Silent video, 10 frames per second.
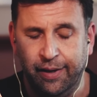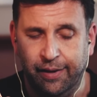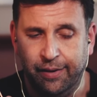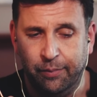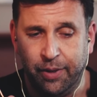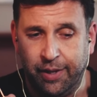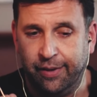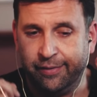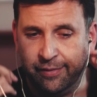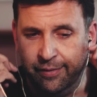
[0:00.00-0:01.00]
Uh, but
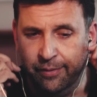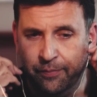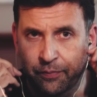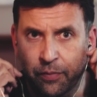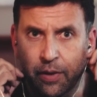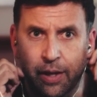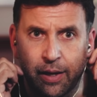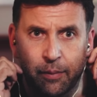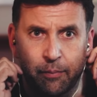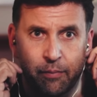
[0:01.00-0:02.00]
yeah, so
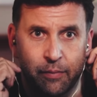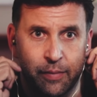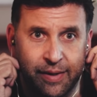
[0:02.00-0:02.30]
um,